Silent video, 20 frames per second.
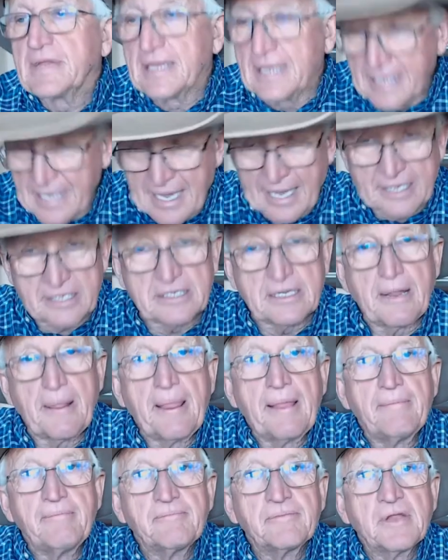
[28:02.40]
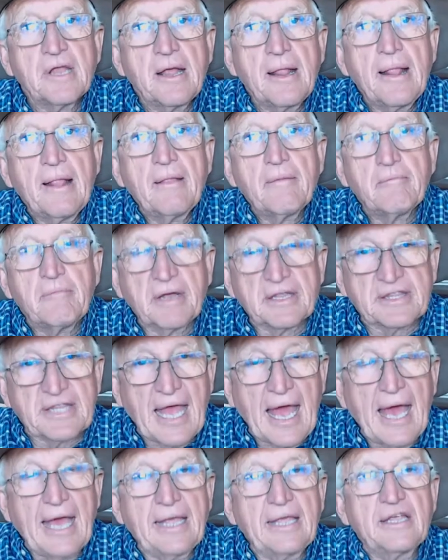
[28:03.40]
Yes. But
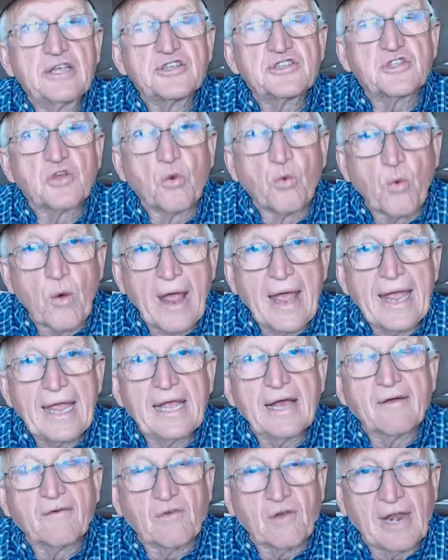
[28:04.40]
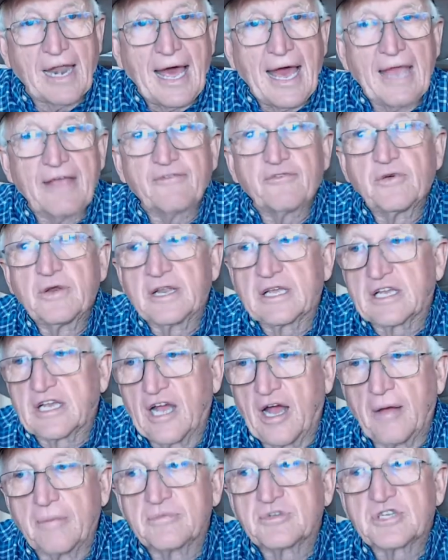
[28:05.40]
that is the way of life when it
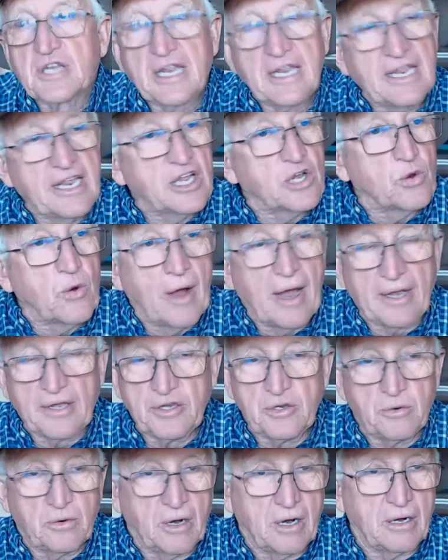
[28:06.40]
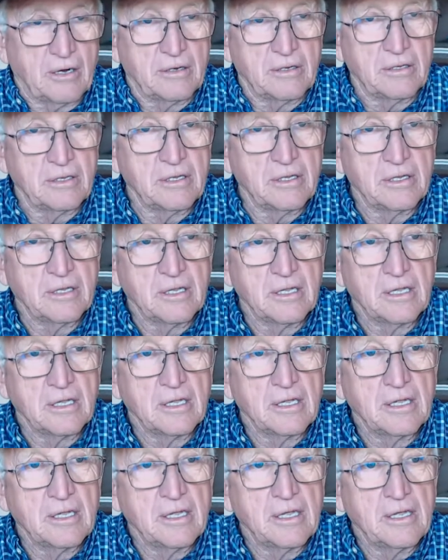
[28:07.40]
comes to equine, you all.
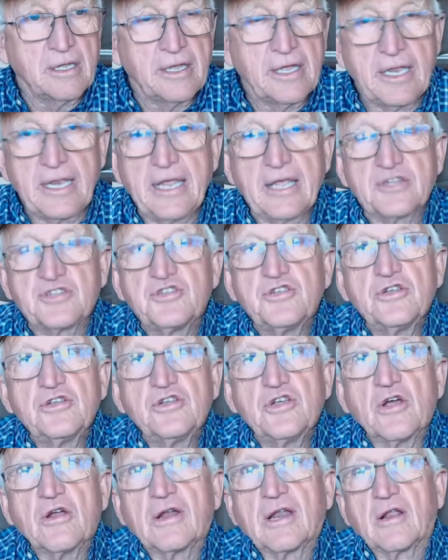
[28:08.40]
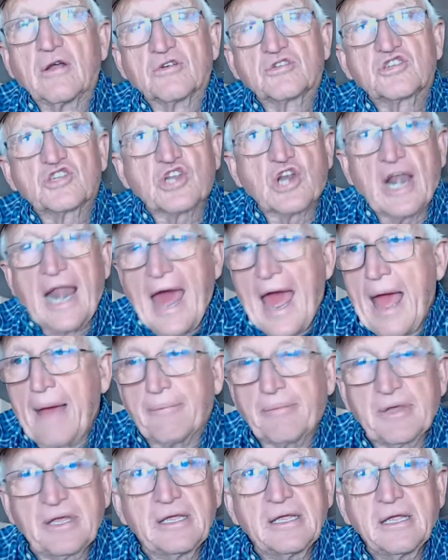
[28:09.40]
It is your little
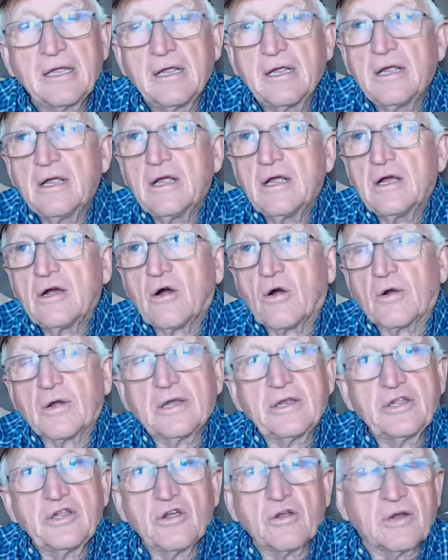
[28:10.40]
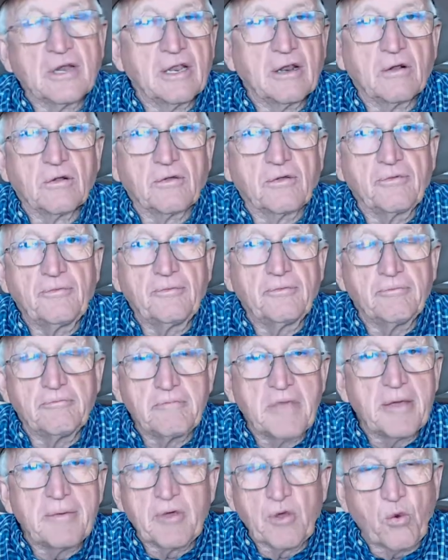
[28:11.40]
slap or your little
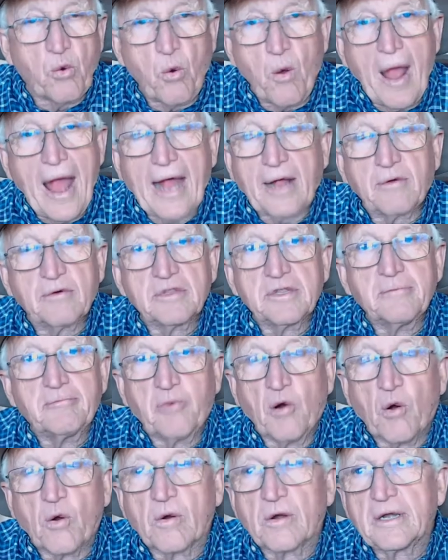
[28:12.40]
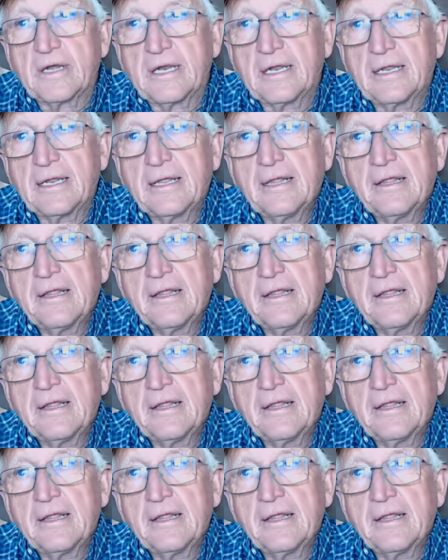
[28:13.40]
maybe whack with a board